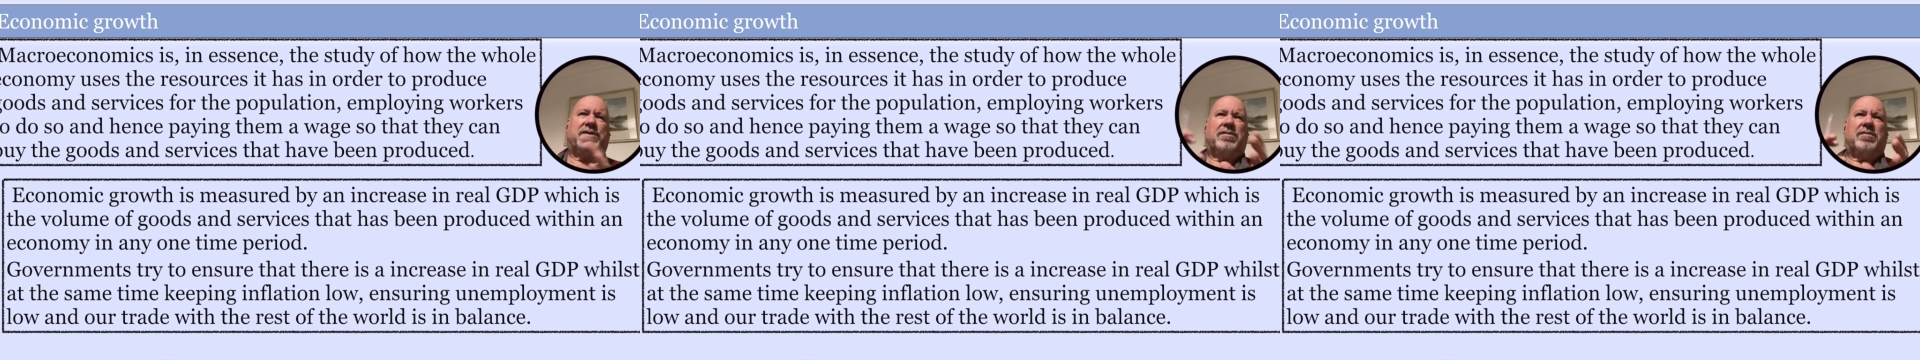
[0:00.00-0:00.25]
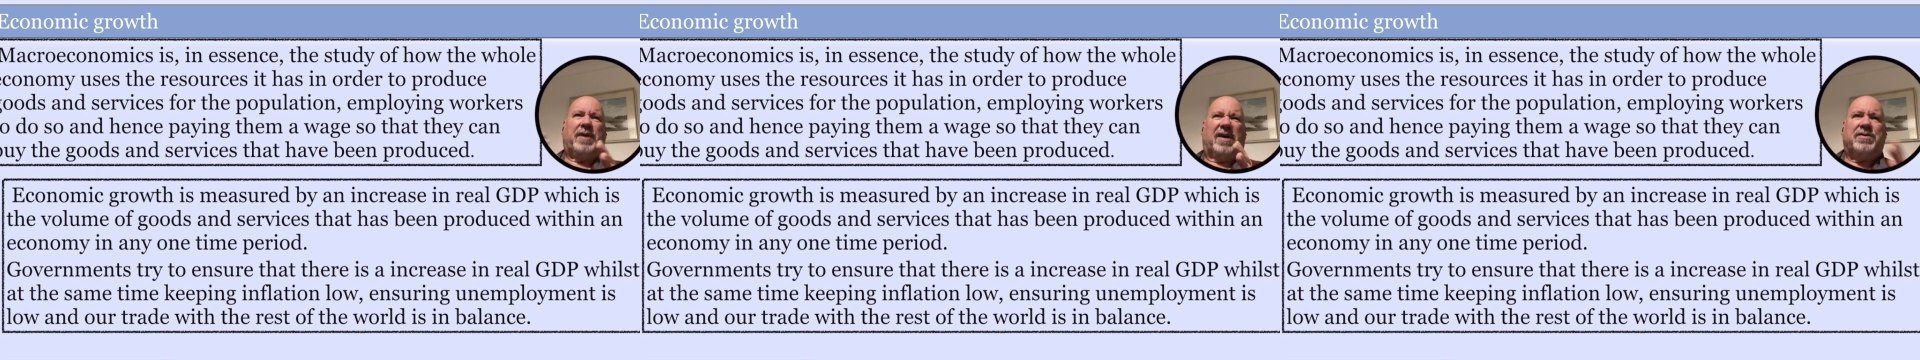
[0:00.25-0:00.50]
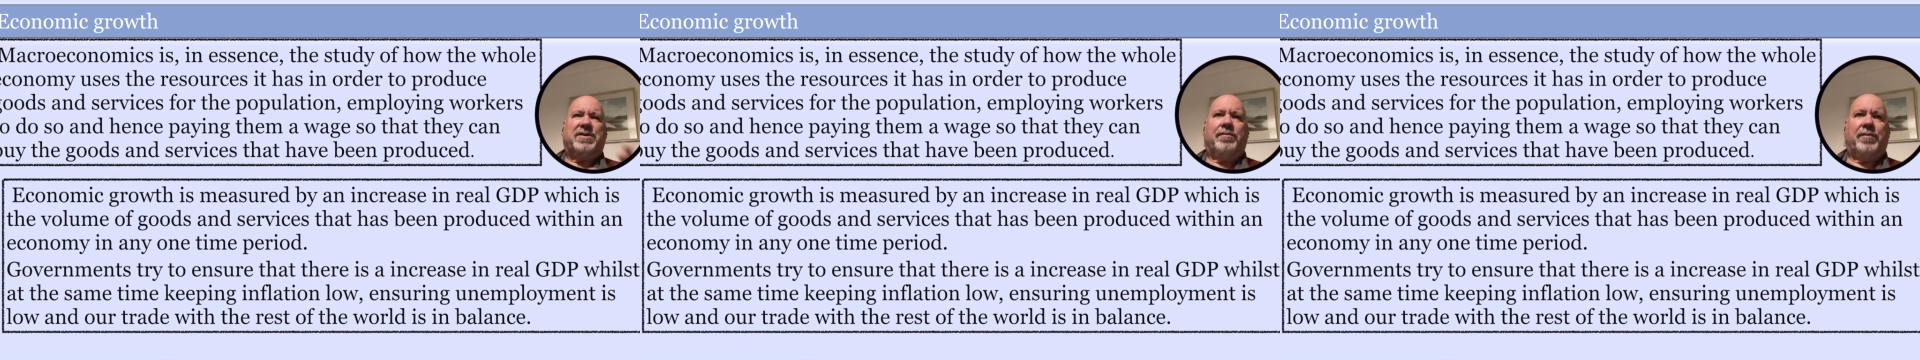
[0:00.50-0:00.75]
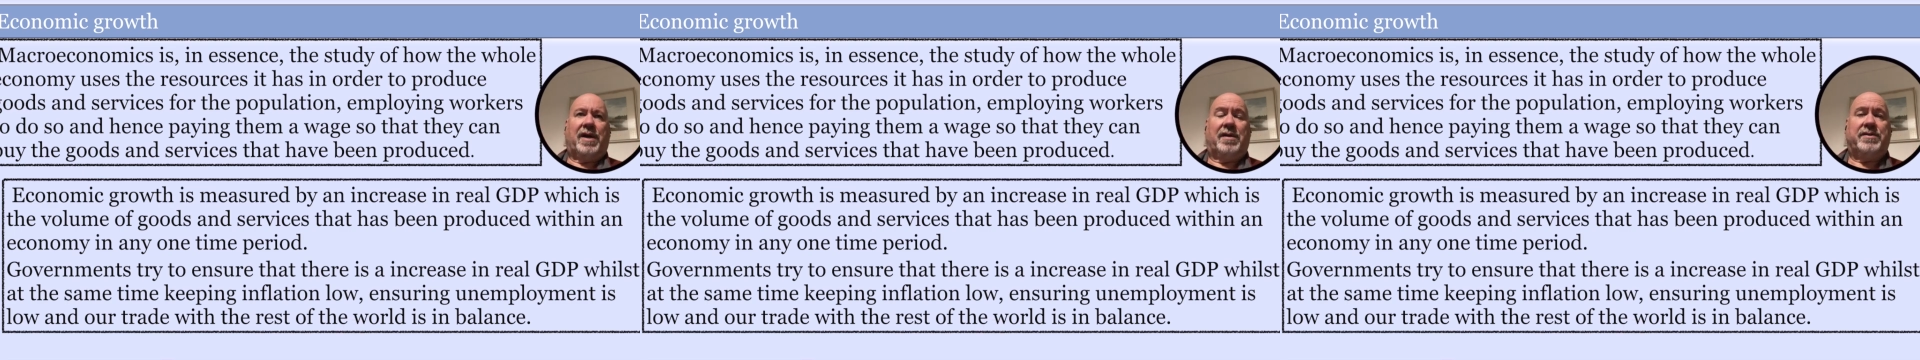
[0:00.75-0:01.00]
are about in
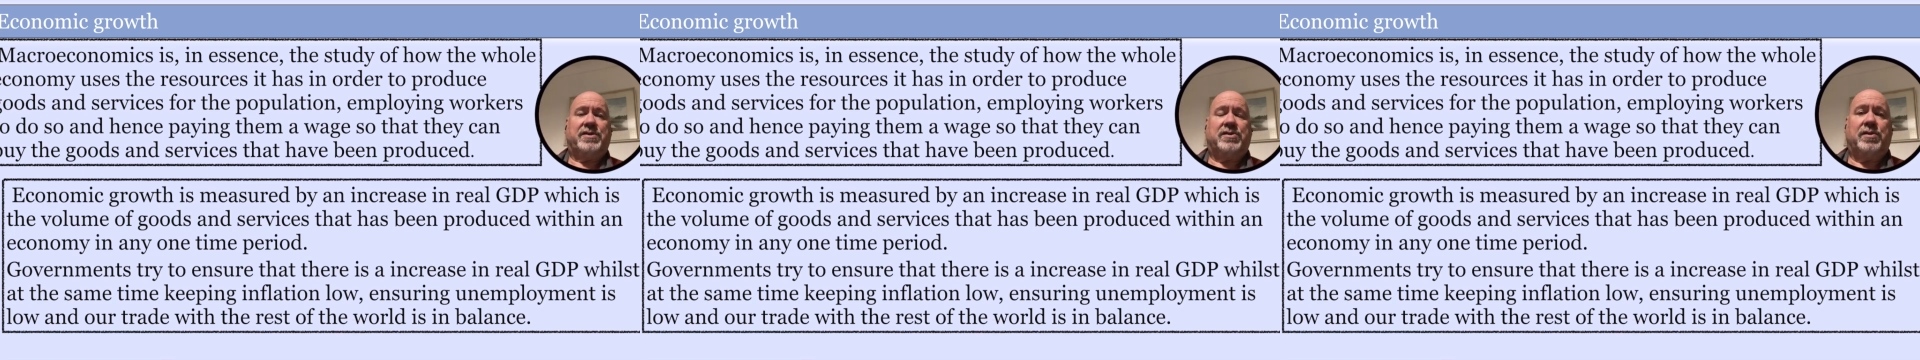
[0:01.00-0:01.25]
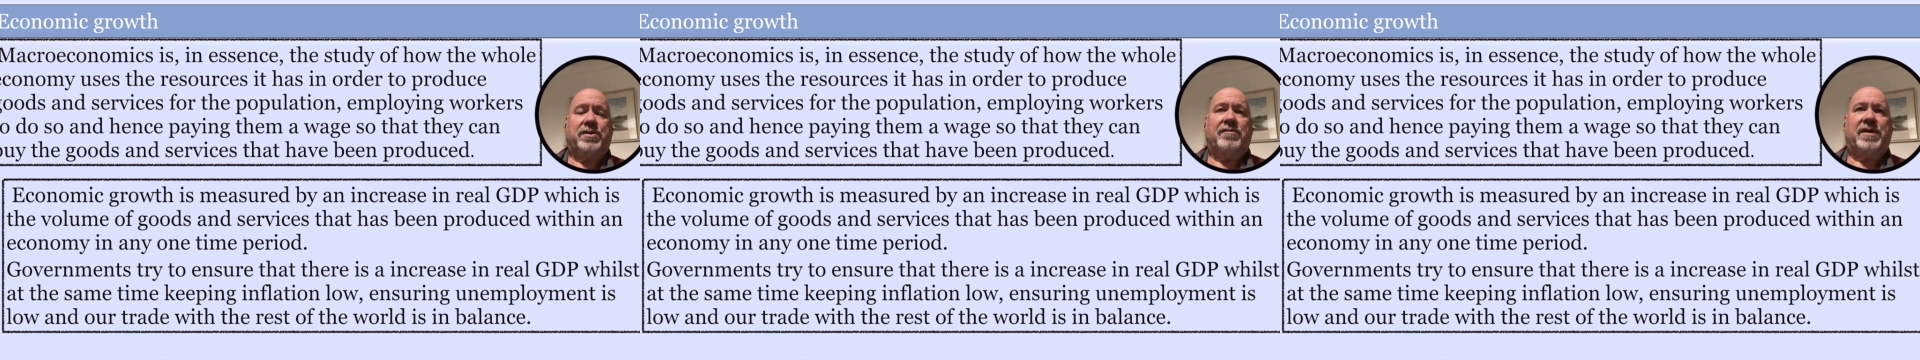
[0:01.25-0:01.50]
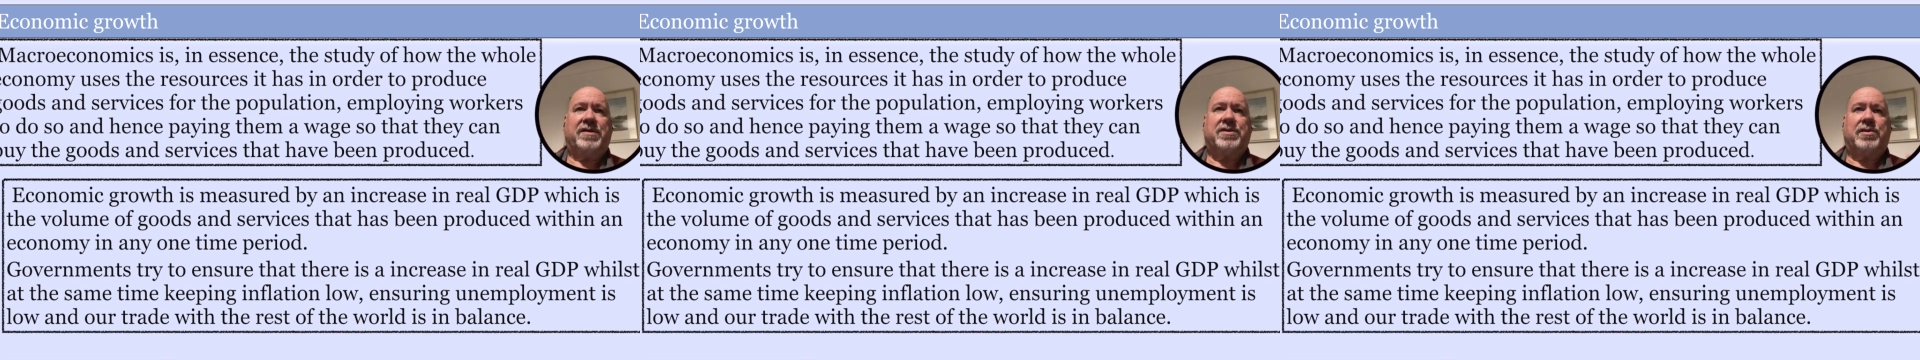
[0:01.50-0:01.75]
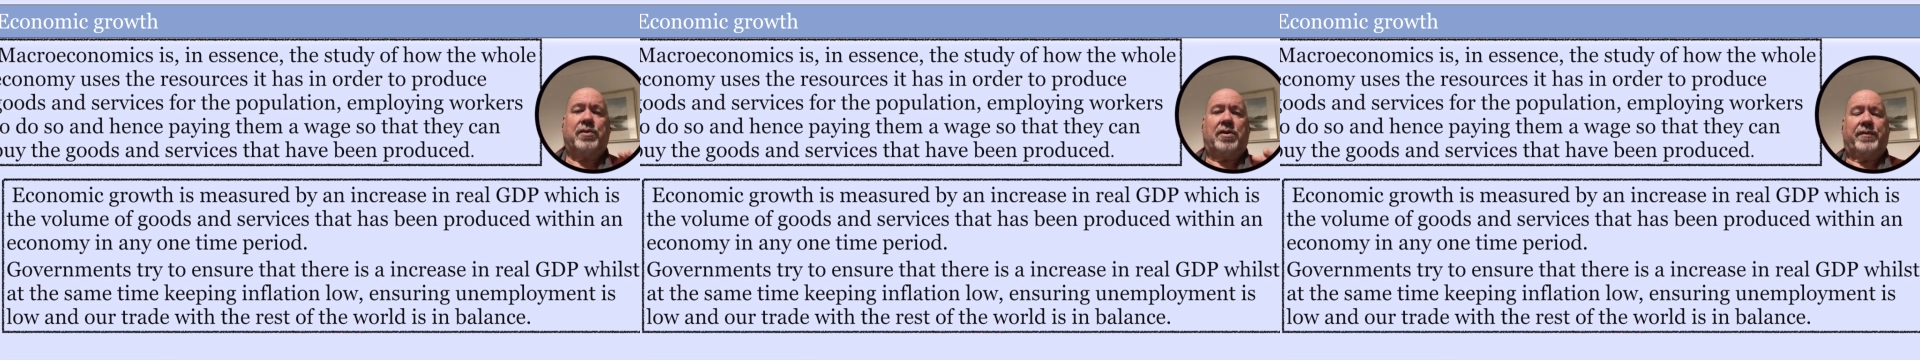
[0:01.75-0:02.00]
balance with the rest
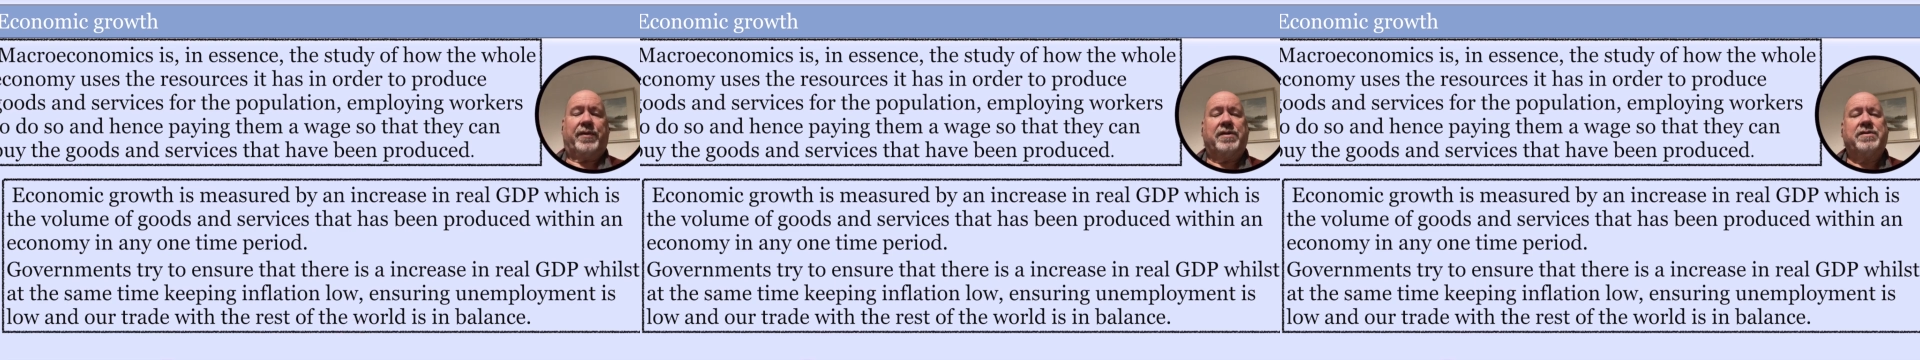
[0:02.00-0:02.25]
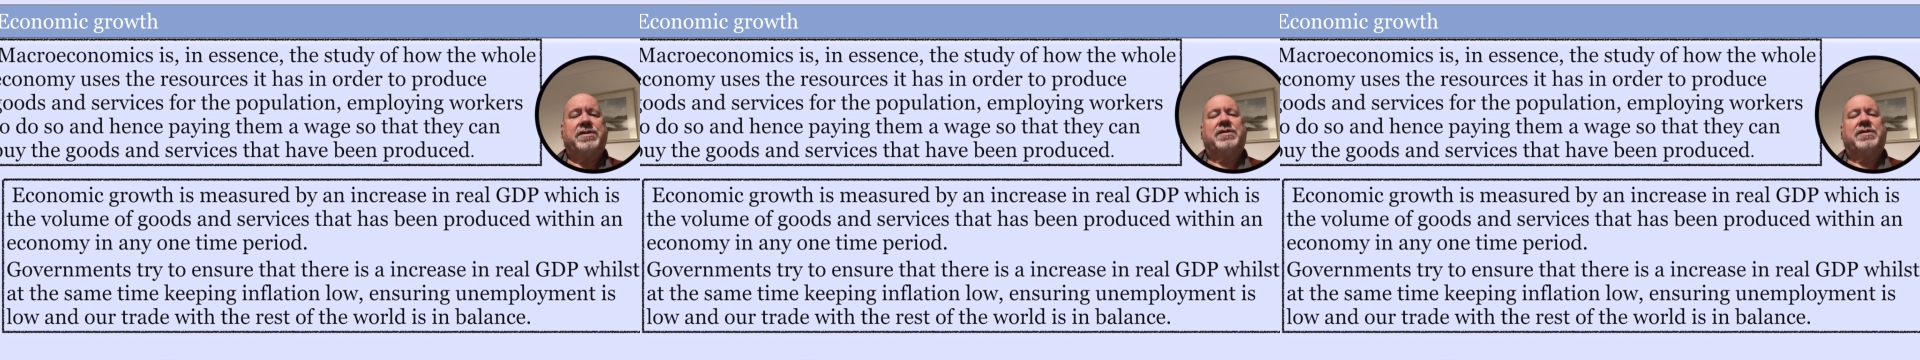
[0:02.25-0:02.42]
of the world. Those are